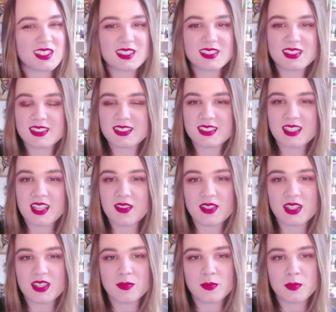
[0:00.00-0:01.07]
because it doesn't have
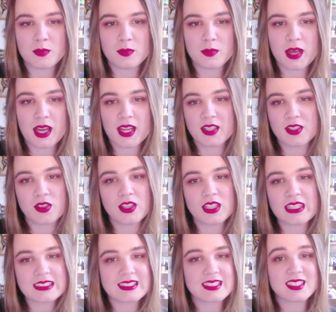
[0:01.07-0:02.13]
any bad
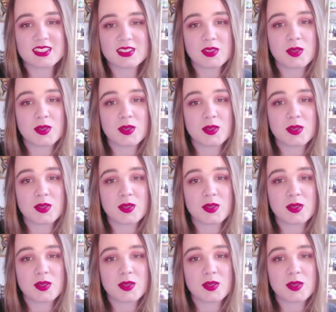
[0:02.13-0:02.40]
ingredients in it,